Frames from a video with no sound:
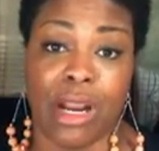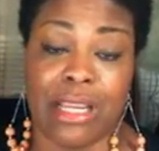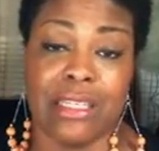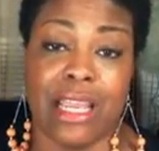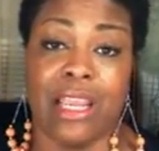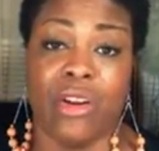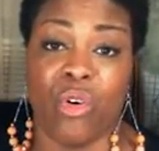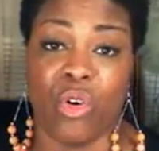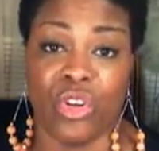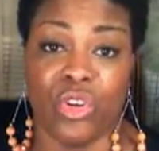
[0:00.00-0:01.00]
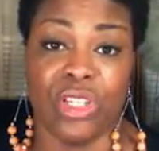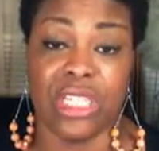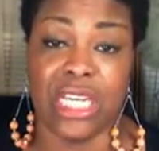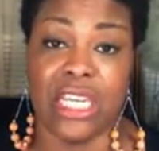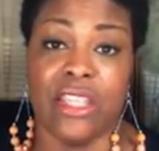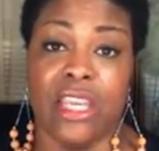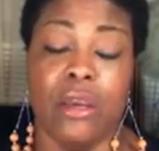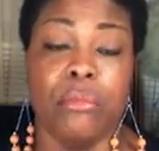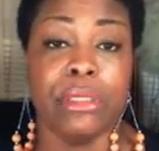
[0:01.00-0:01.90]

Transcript: peroxide on your teeth,